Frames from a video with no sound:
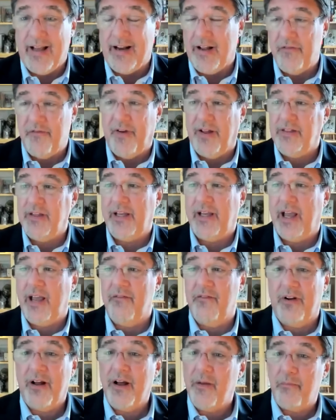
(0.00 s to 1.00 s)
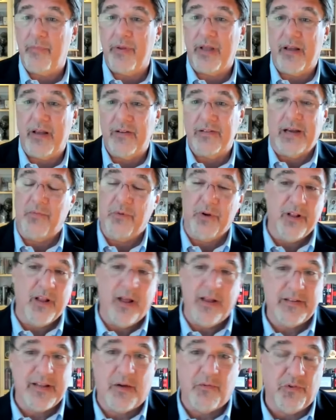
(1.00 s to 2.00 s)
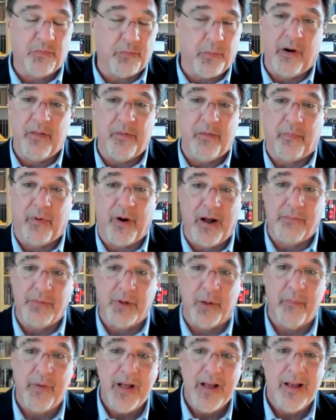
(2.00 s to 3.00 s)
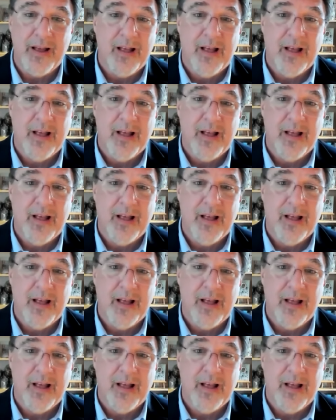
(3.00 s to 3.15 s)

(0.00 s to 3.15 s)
and I finally gave it up because I realized that was part of the problem.